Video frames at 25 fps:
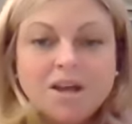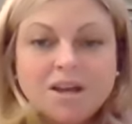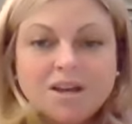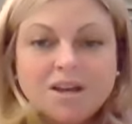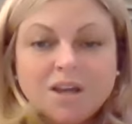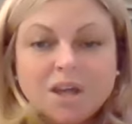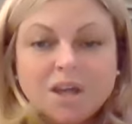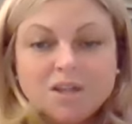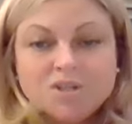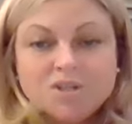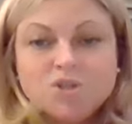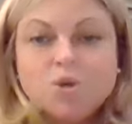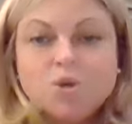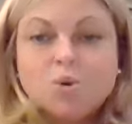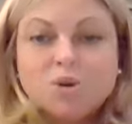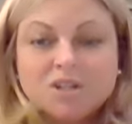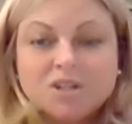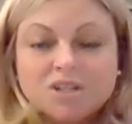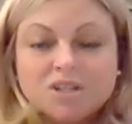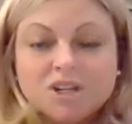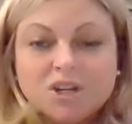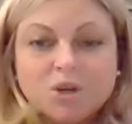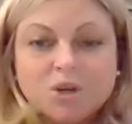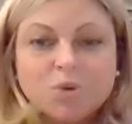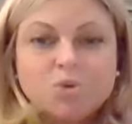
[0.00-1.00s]
to
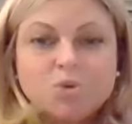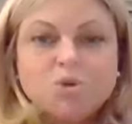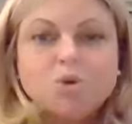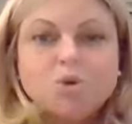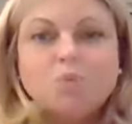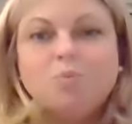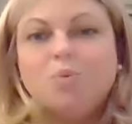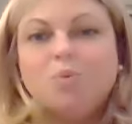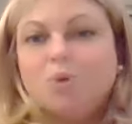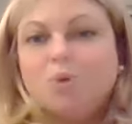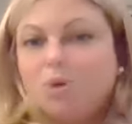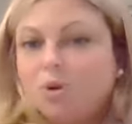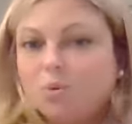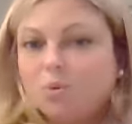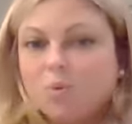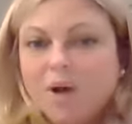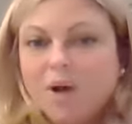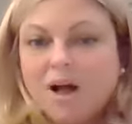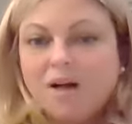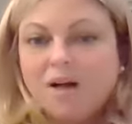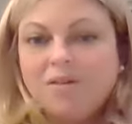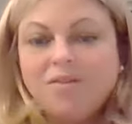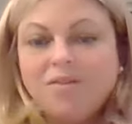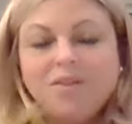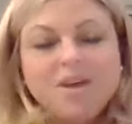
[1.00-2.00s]
continue to build
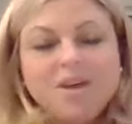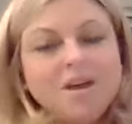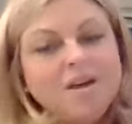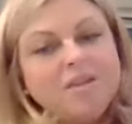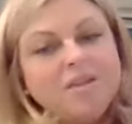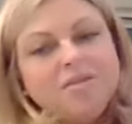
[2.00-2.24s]
wealth,